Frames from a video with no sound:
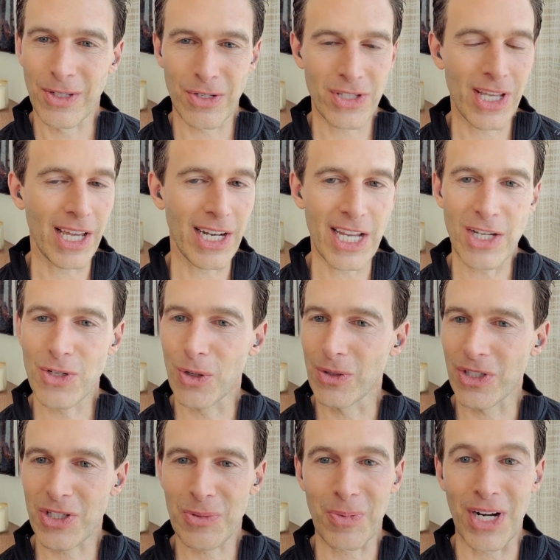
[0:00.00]
There's that
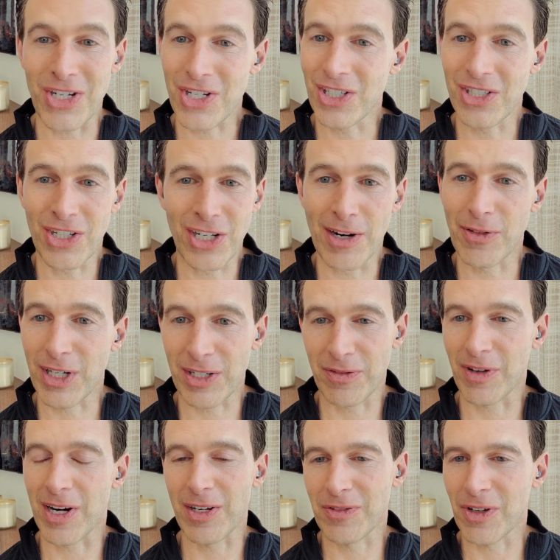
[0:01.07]
age-old expression: you never
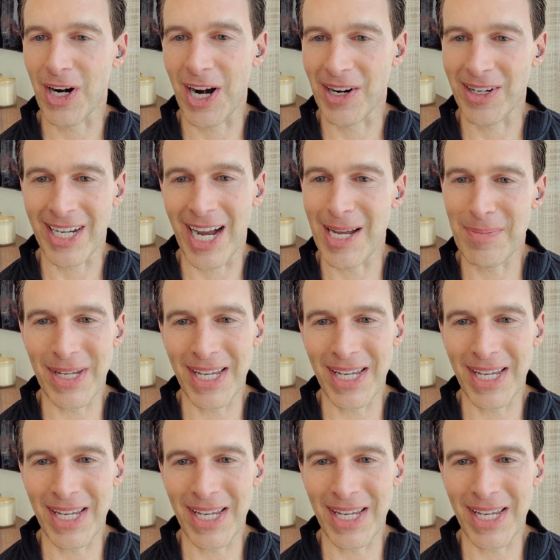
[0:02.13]
get fired for hiring